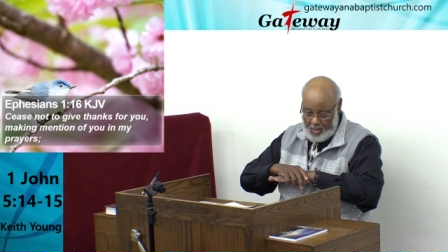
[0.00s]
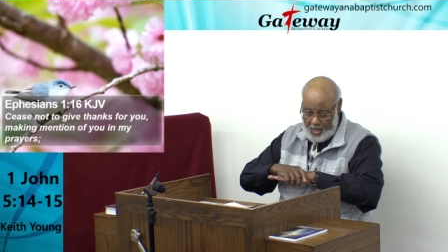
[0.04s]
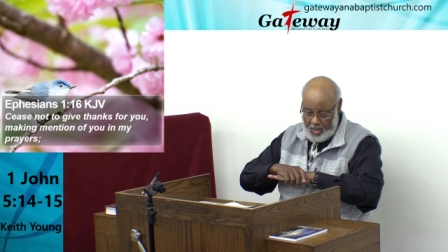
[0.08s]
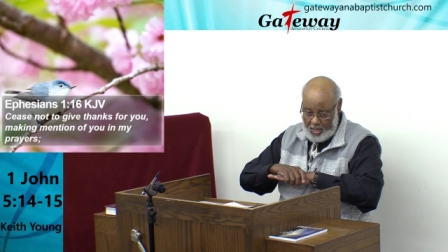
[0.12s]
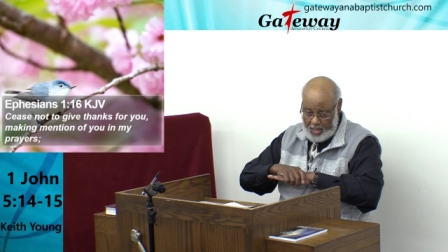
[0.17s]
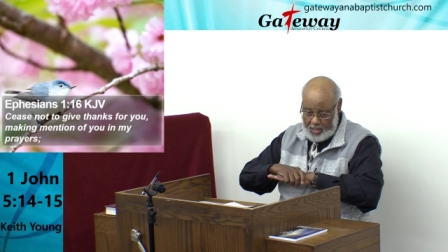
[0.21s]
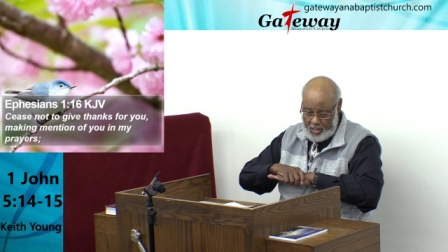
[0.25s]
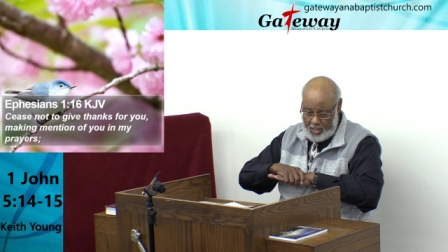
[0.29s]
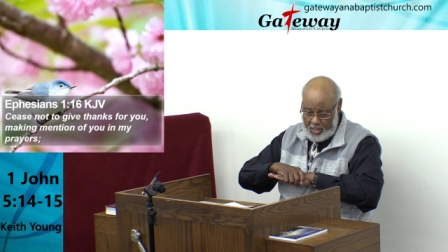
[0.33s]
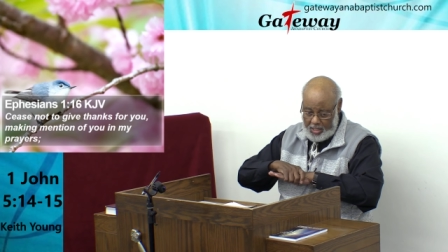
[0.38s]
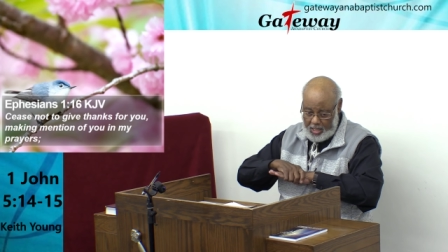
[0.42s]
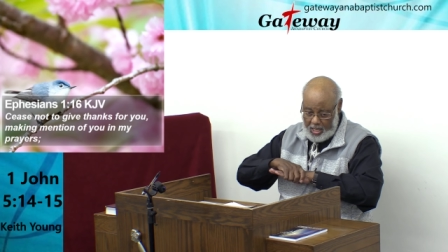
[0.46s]

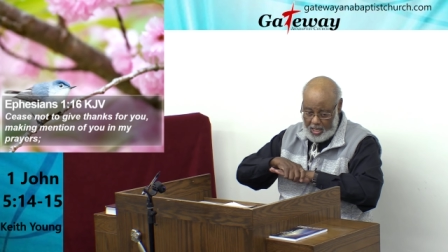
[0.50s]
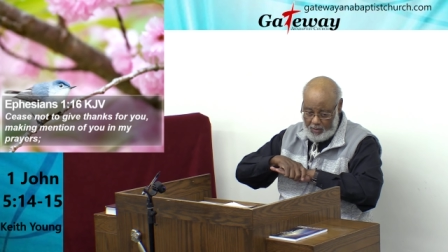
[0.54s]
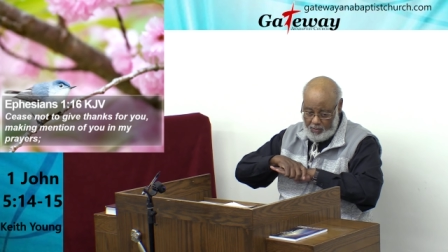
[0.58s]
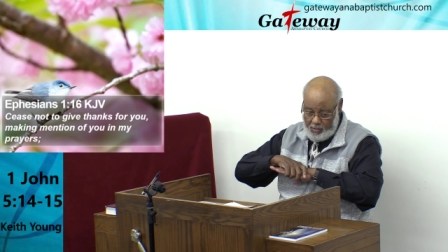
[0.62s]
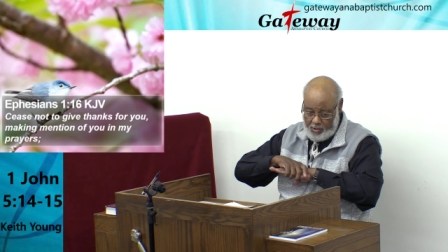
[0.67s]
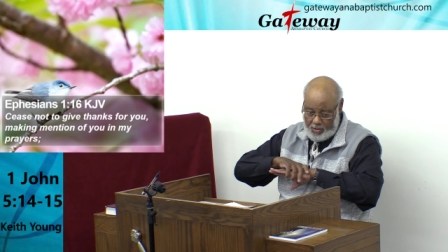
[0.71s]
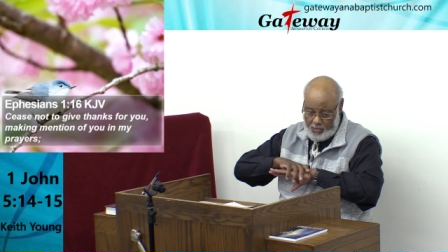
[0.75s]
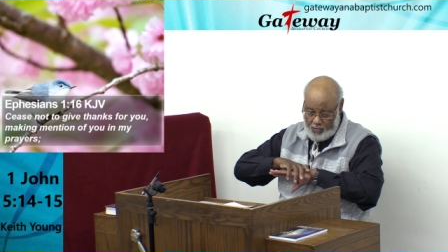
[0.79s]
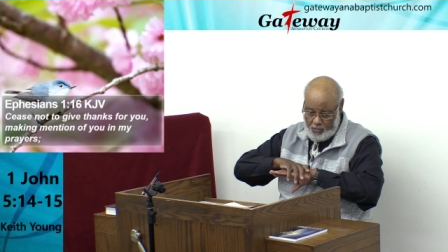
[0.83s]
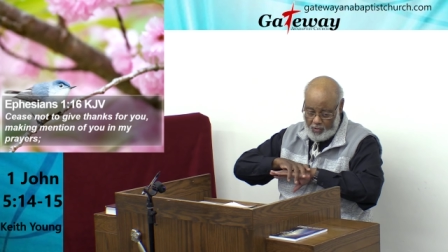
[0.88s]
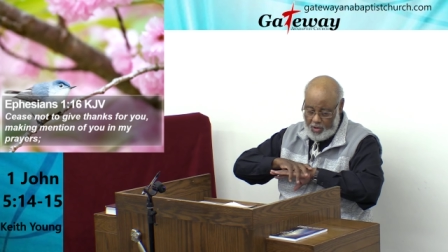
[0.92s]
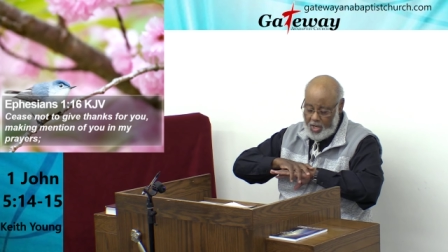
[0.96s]
and then they
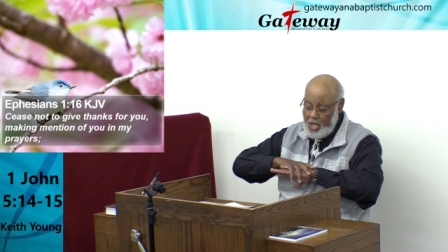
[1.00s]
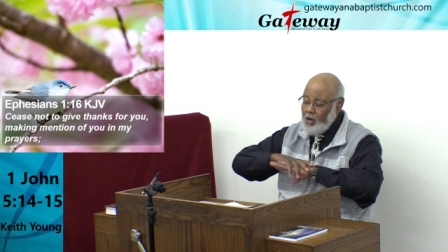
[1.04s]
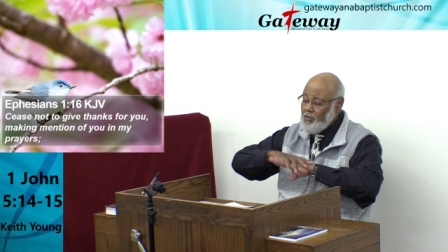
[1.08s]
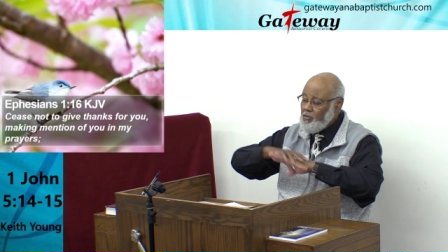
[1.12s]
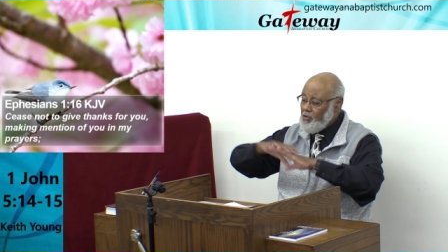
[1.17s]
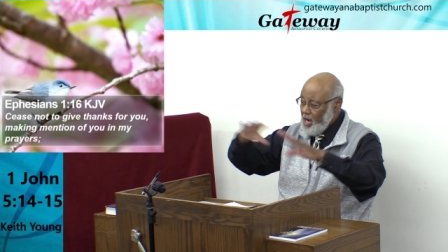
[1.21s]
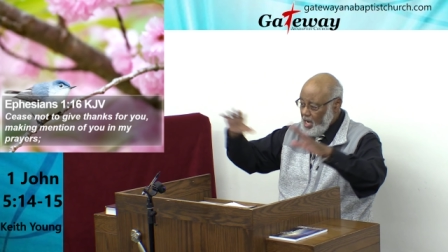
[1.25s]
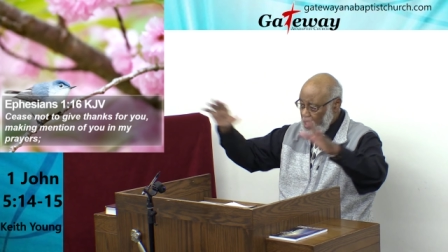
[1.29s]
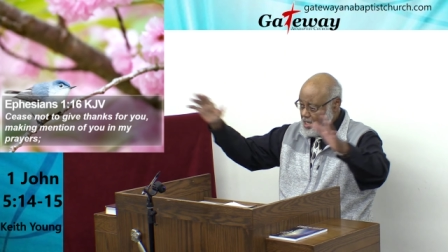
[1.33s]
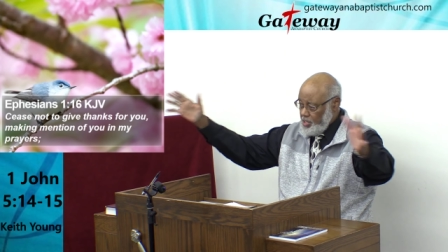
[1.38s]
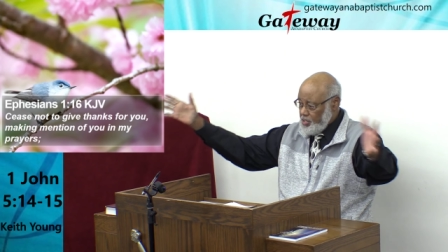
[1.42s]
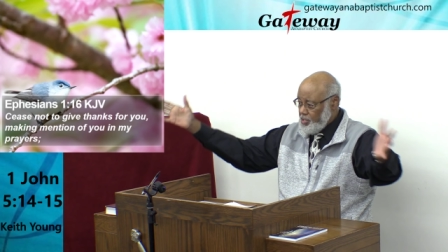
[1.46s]
would
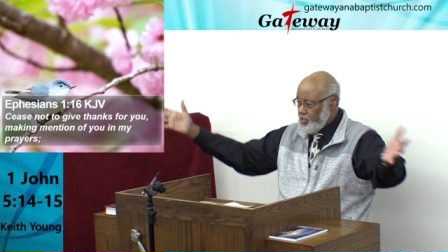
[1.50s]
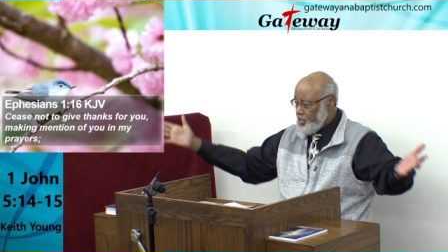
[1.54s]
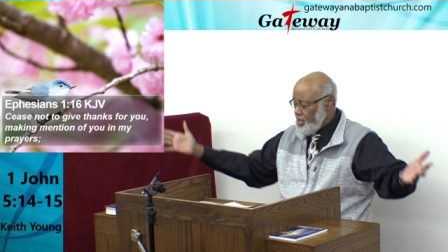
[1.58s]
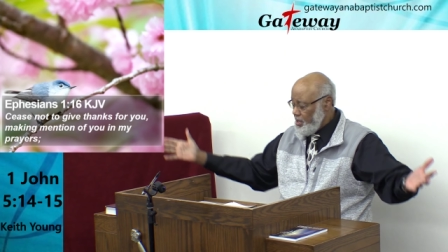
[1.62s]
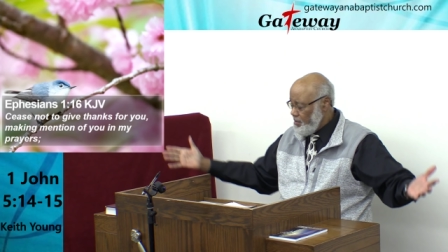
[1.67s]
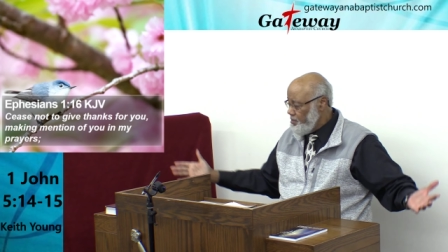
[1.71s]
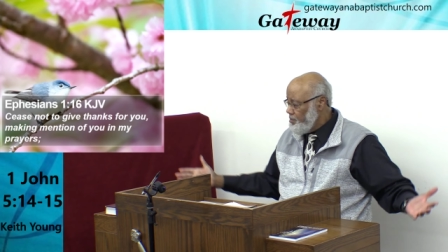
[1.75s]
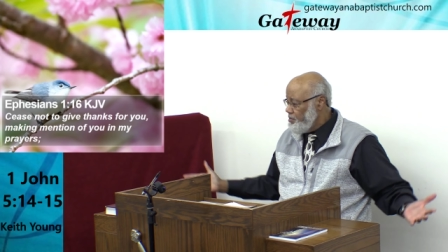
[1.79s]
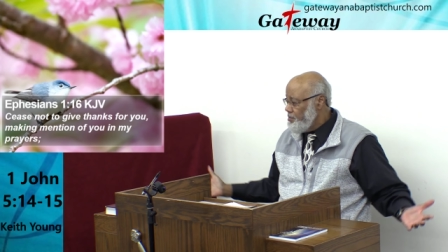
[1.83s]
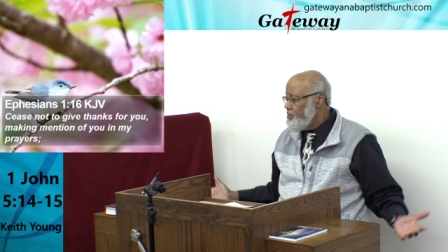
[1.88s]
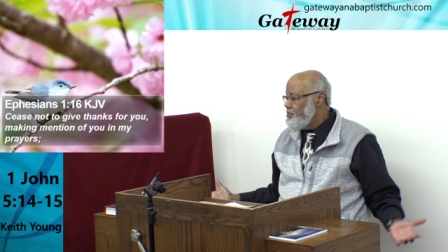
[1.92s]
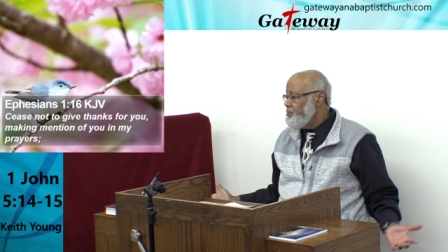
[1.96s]
rearrange
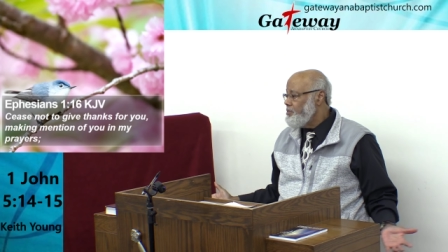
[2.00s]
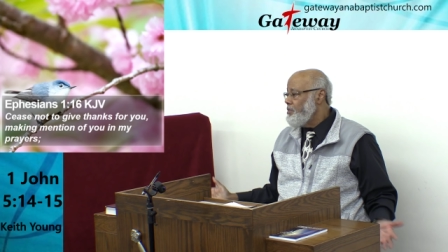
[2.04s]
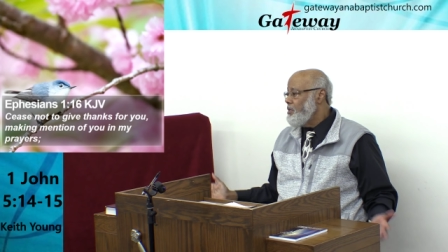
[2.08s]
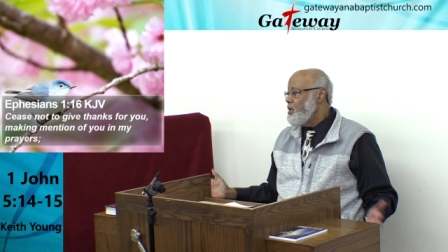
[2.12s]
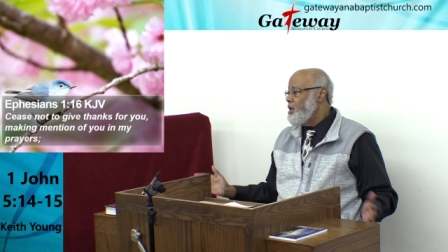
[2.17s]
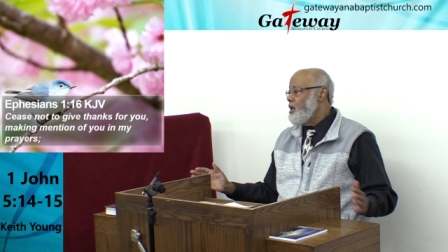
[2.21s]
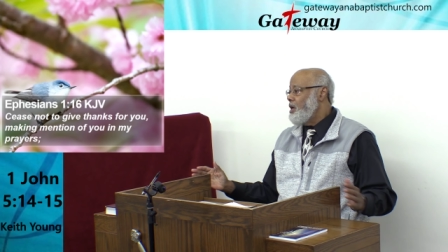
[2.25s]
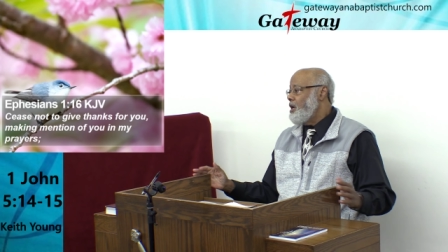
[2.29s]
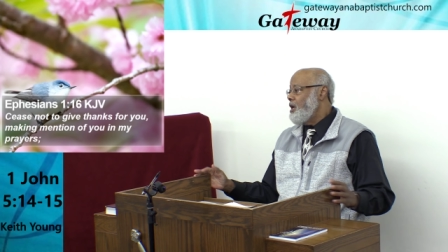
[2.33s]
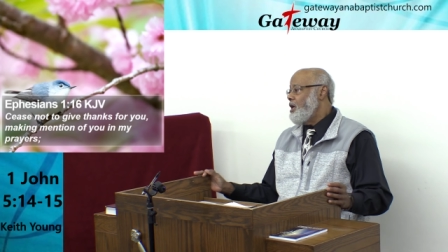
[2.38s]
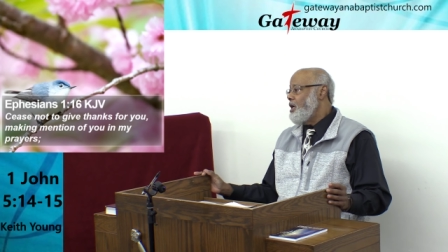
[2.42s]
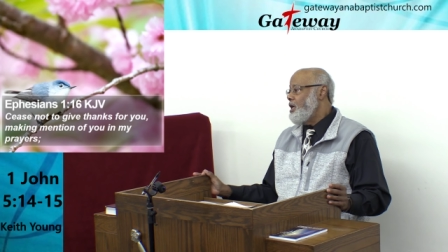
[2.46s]
them. That's
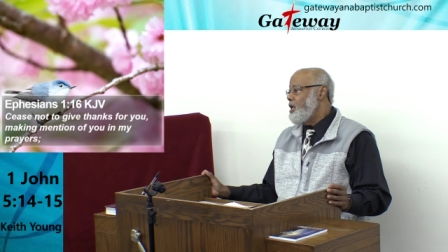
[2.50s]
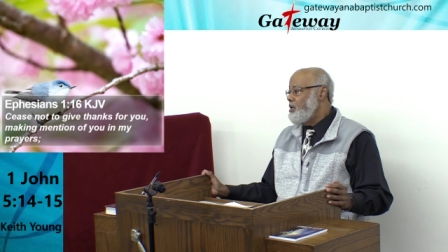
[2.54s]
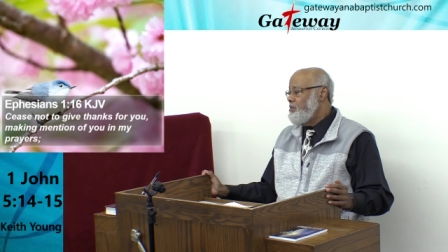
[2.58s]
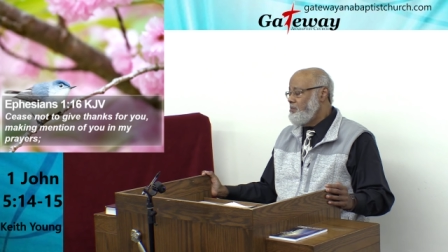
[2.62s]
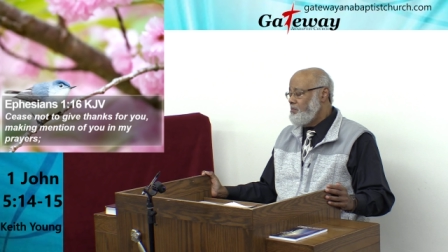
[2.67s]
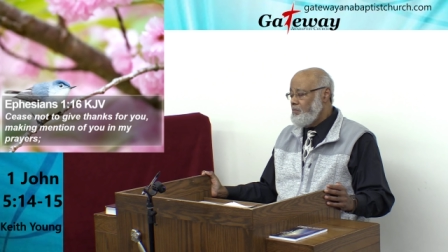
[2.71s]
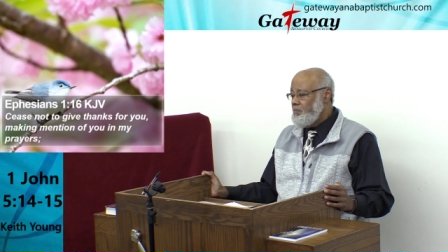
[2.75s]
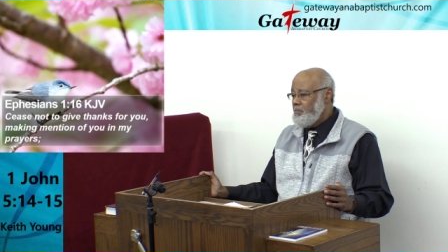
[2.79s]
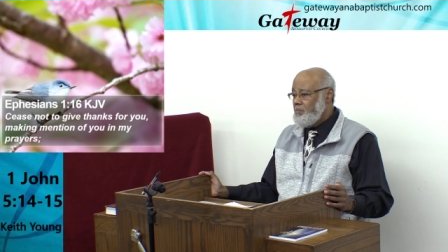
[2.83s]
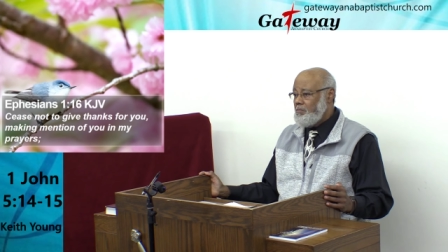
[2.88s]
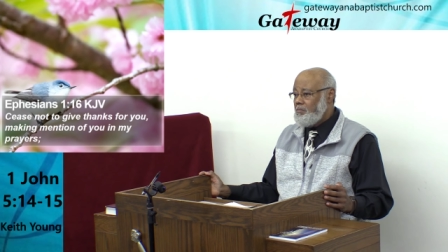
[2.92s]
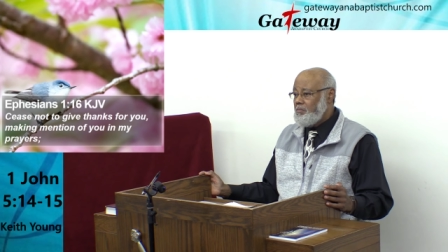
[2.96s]
right. Uh,
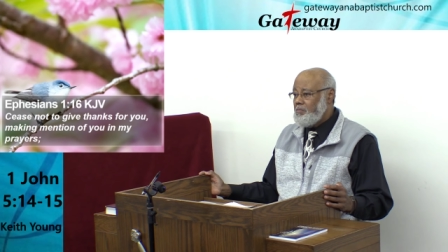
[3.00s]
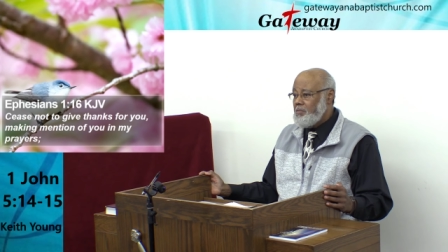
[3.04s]
yeah.